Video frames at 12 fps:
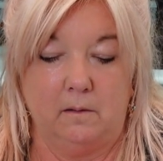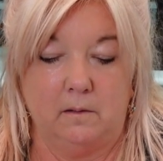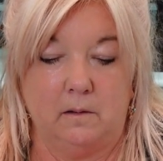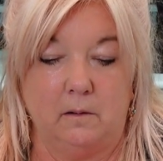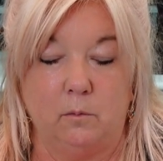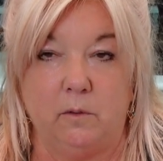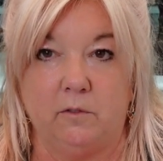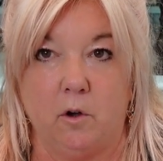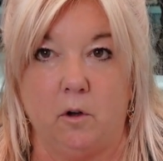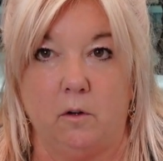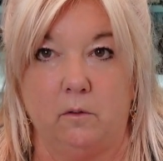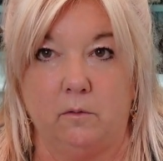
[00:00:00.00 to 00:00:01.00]
till we've
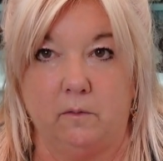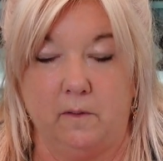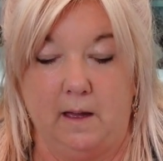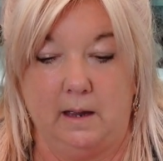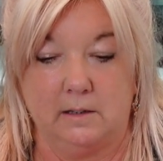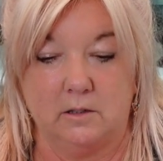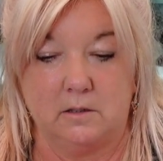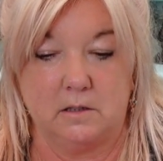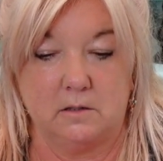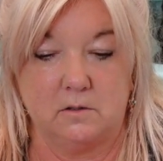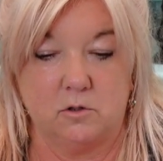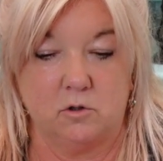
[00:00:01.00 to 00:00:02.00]
got that
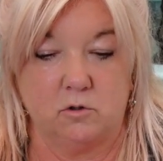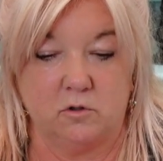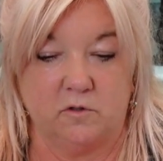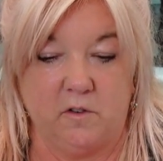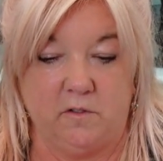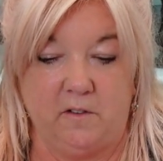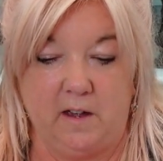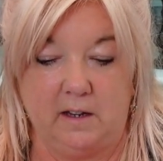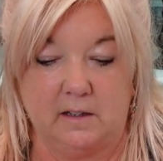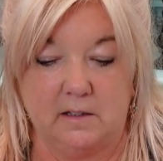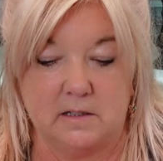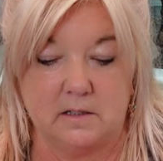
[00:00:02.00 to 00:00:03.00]
sort of
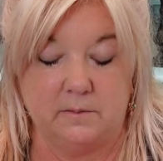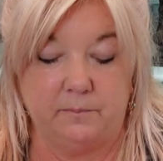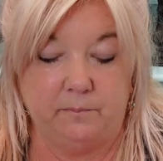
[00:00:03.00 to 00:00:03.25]
effect.